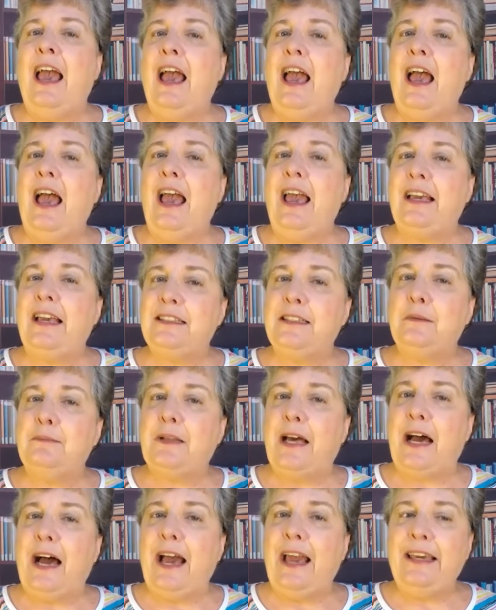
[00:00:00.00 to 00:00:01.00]

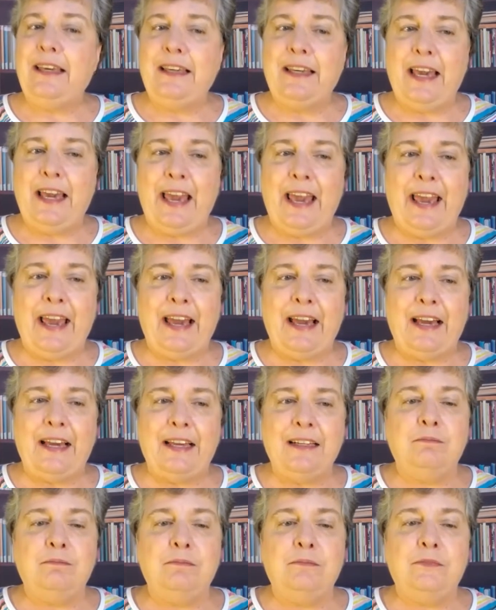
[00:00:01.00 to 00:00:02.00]
except I
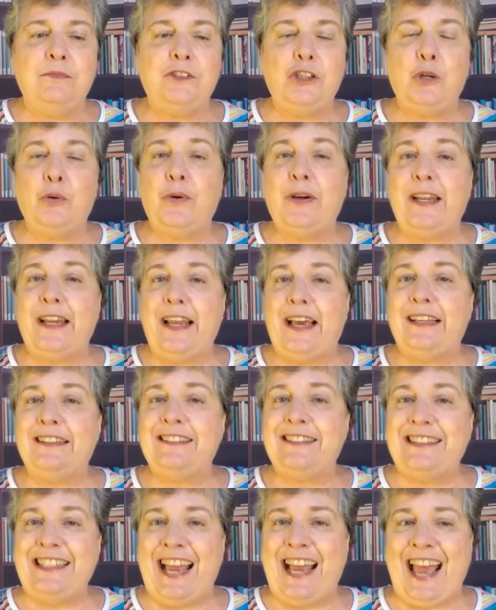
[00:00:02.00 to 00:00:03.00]
can do it
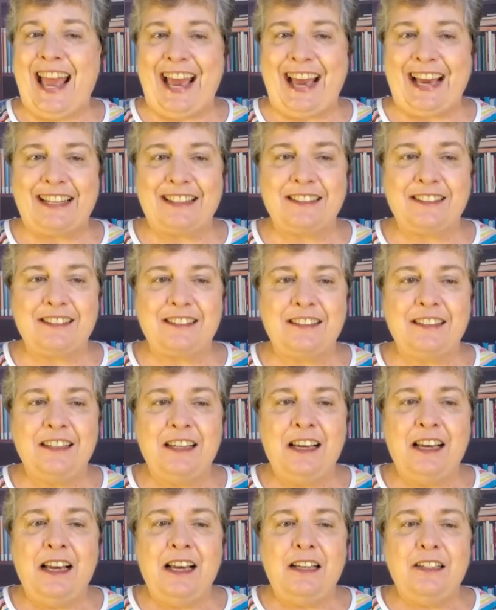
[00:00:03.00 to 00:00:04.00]
as text.
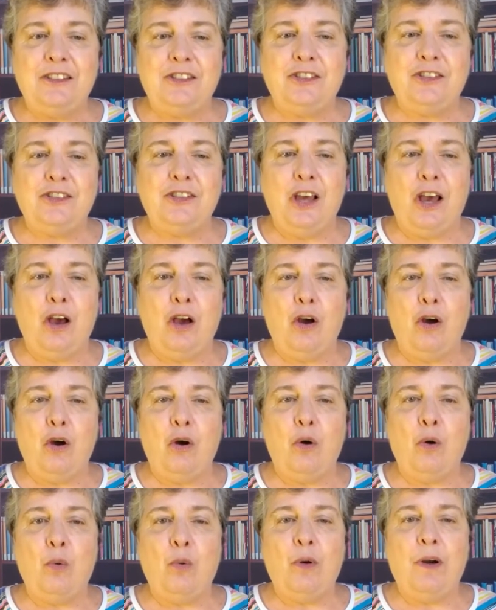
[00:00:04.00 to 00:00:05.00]

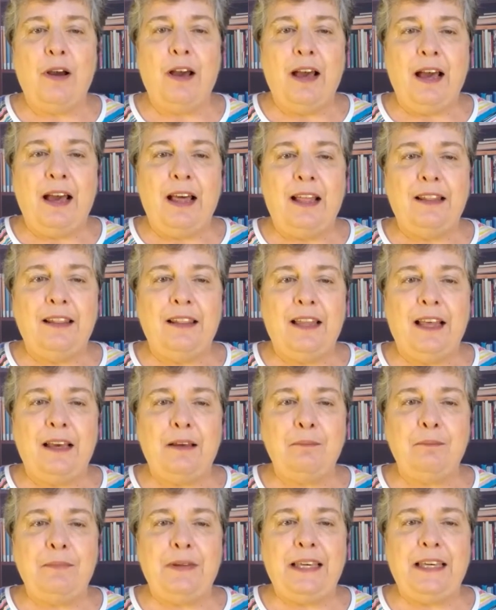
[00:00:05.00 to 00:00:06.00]
So
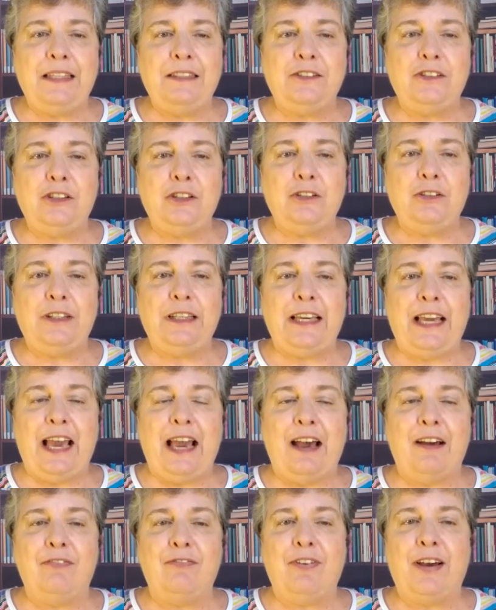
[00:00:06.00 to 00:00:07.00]
let me do the
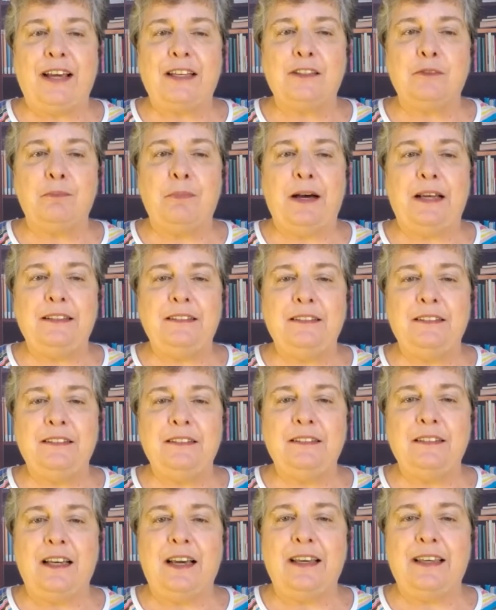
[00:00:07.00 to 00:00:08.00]
FX
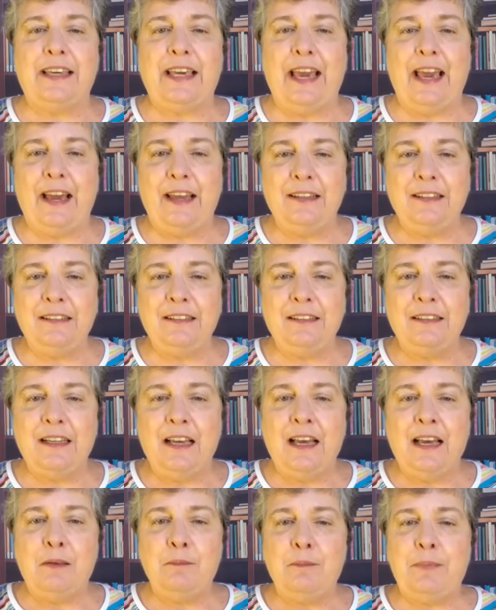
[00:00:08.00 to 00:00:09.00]
button again,
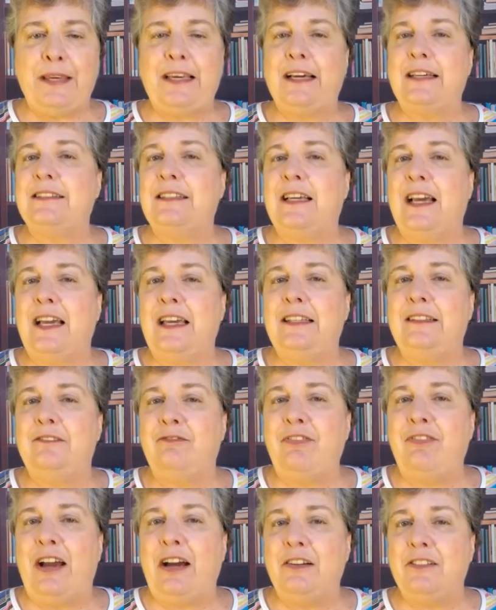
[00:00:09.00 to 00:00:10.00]
because I
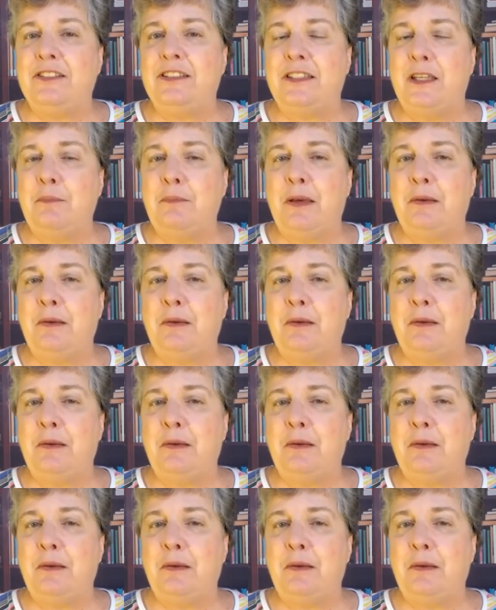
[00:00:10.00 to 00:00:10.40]
found SUMIF